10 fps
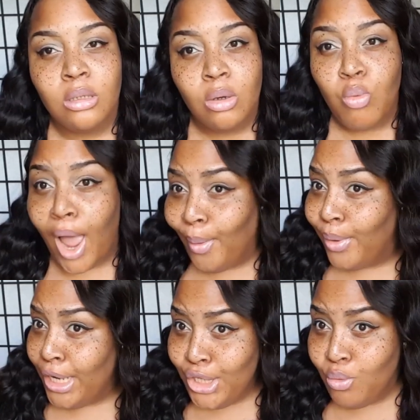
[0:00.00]
Why
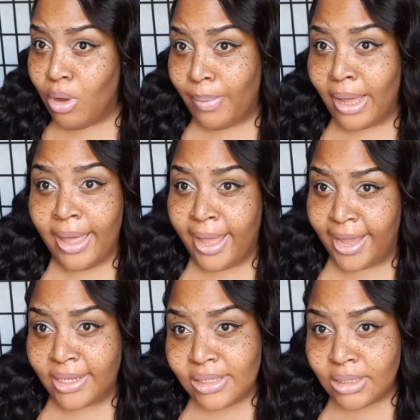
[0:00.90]
wouldn't you whoop her
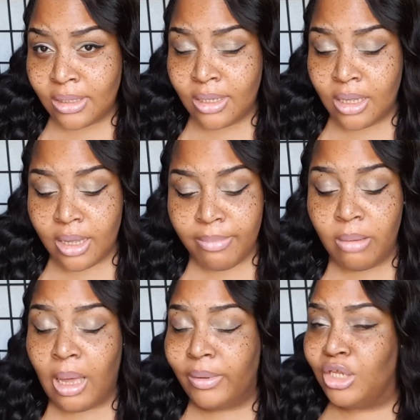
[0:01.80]
ass?
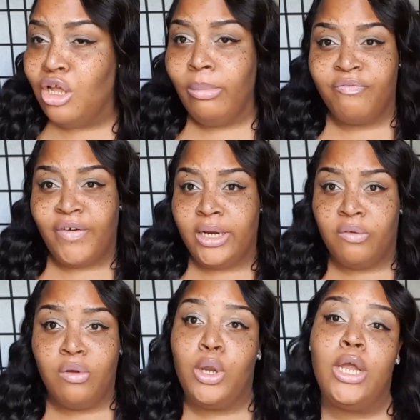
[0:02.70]
People always say, you want me fighting
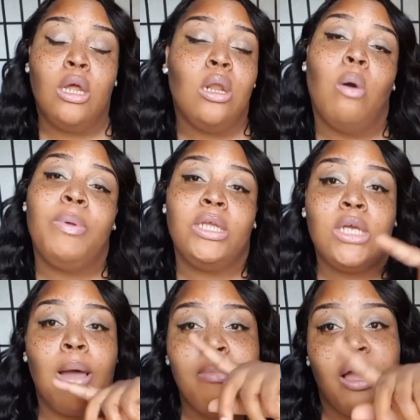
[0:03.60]
over no nigga? No, bitch.
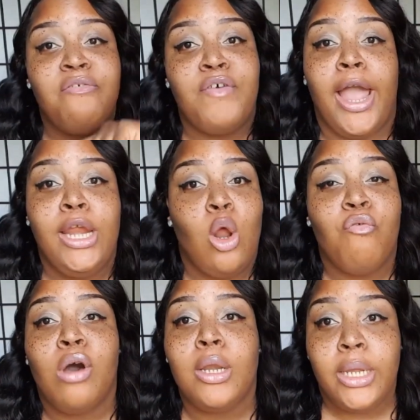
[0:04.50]
I'm not fighting
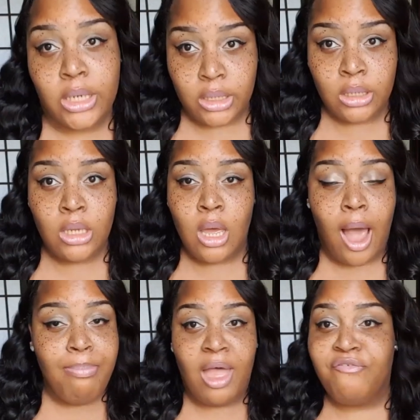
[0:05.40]
over a nigga.
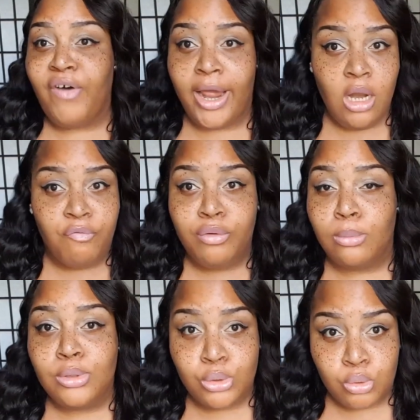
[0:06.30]
I'm not fighting over no
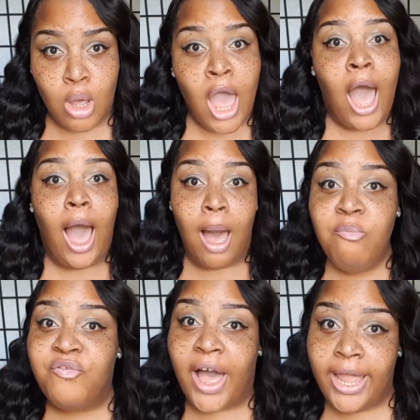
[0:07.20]
dude. I'm
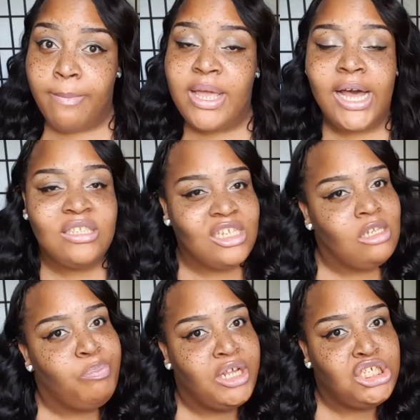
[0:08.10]
fighting because this
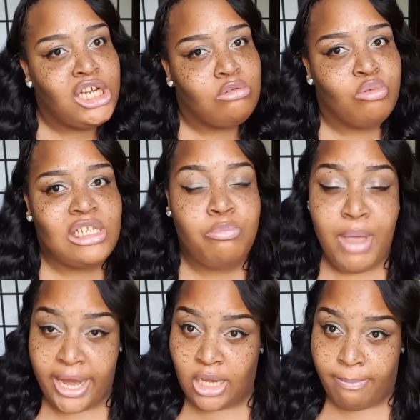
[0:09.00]
bitch
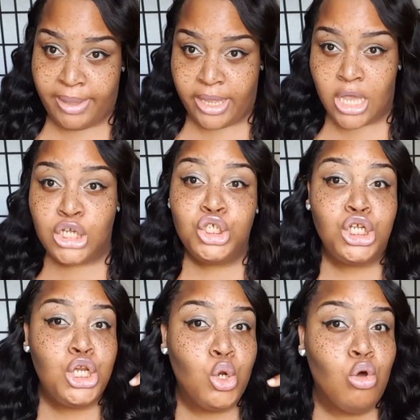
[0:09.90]
disrespected me.
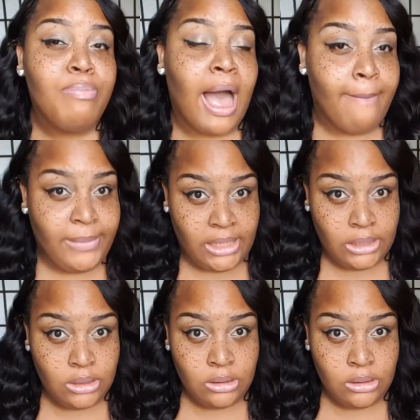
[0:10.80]
She knew about me.